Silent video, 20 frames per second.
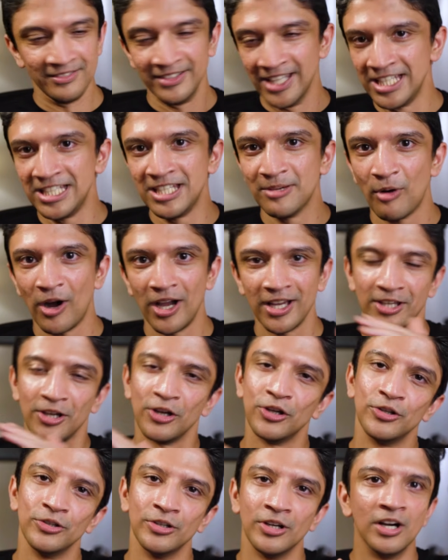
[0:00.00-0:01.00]
Then you might
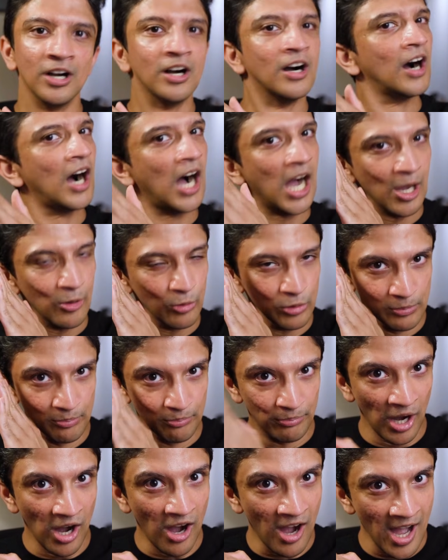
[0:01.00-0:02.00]
go to, I will
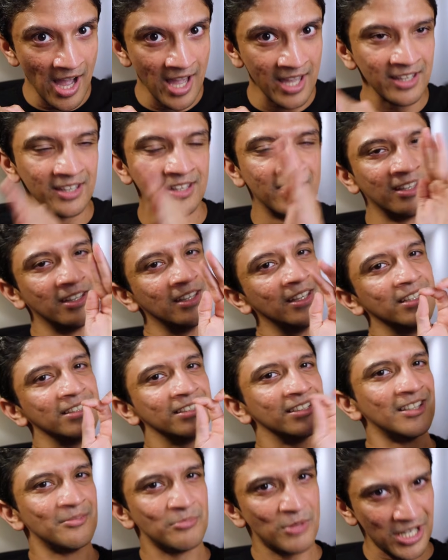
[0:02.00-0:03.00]
buy
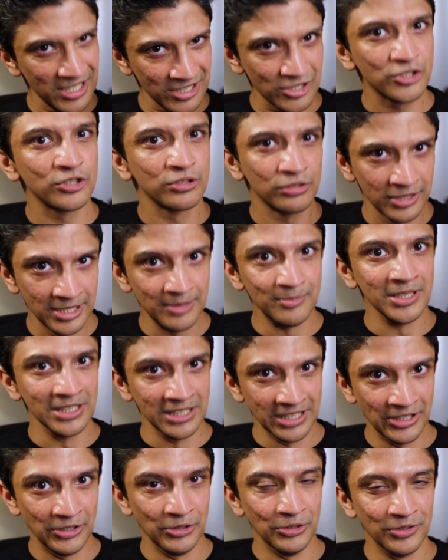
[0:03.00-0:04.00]
and I might trim
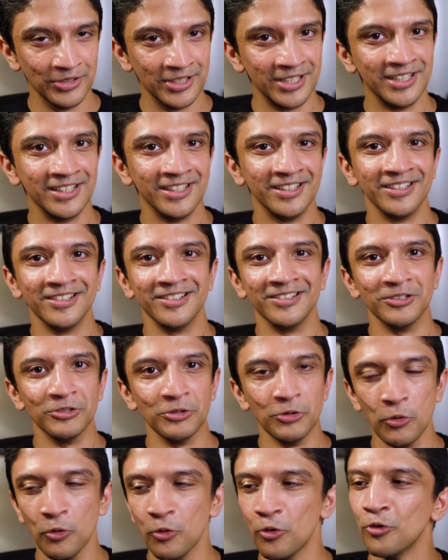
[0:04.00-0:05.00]
a little.
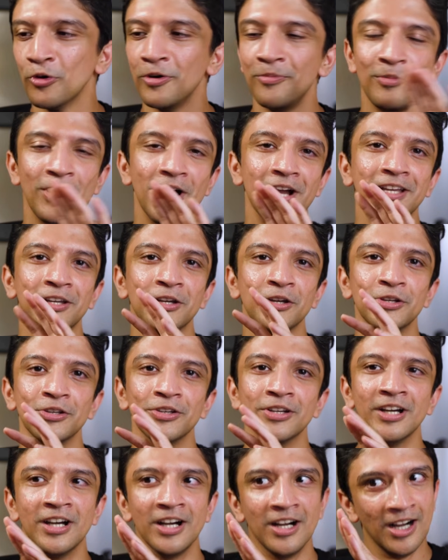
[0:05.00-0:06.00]
Or it might go
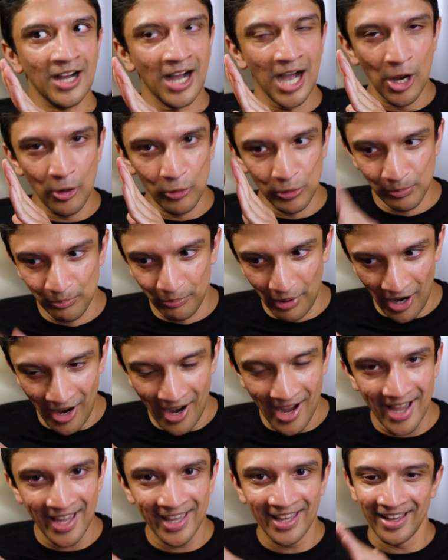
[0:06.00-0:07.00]
to, I will
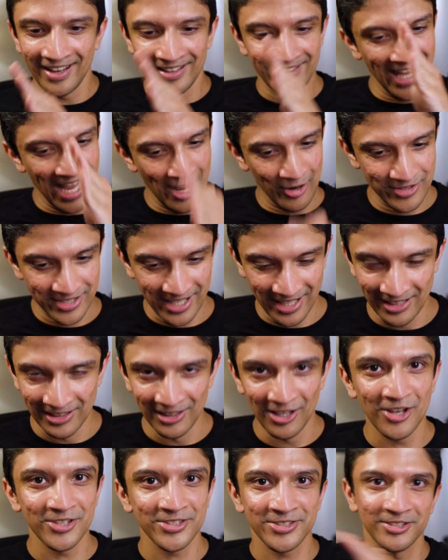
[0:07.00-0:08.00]
buy and now it's at a
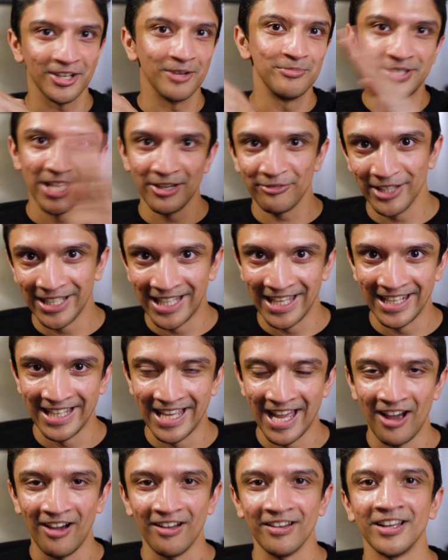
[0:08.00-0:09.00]
loss, so I'm definitely
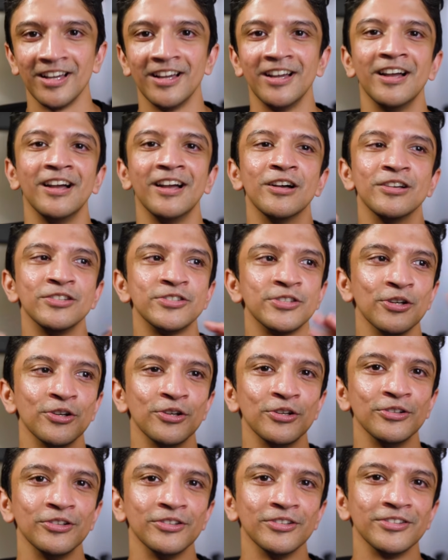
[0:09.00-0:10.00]
getting out.
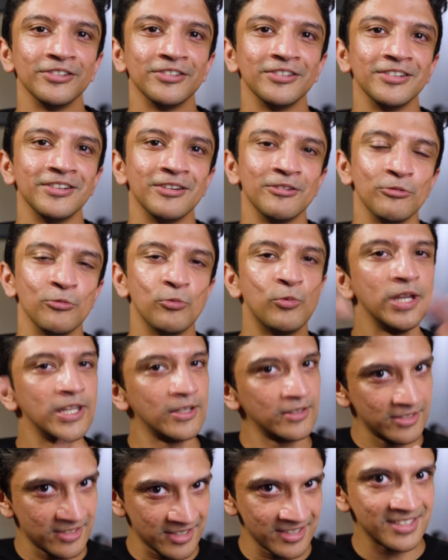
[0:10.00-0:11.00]
So
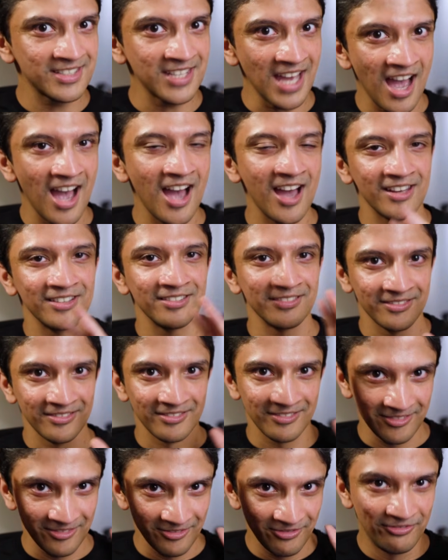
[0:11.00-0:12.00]
we start
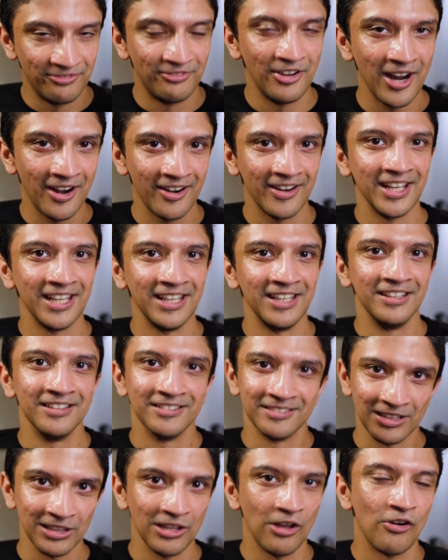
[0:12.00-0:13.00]

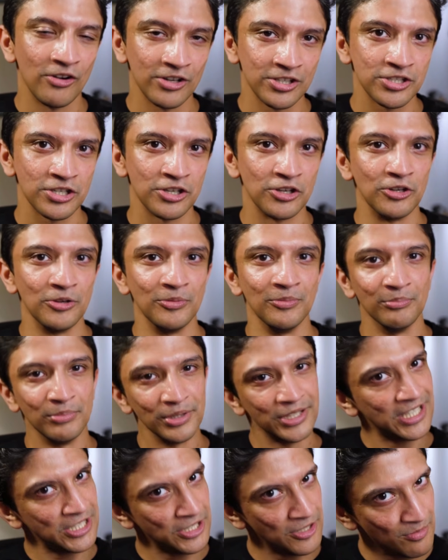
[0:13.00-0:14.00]
very long term,
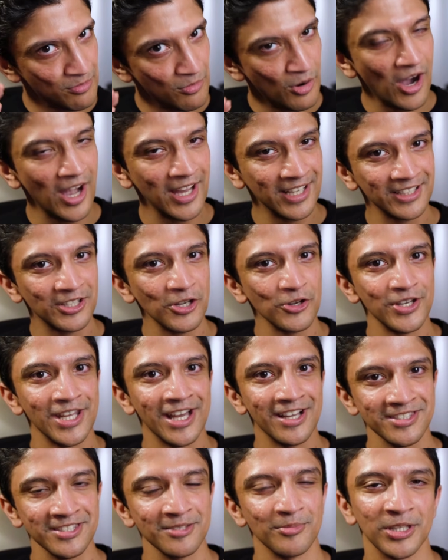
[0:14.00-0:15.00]
but then you might go
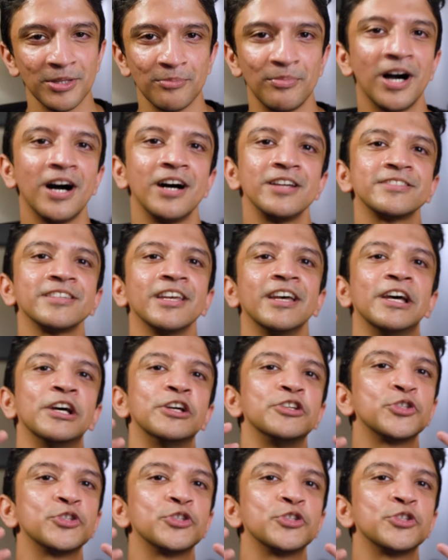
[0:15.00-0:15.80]
down some other parts.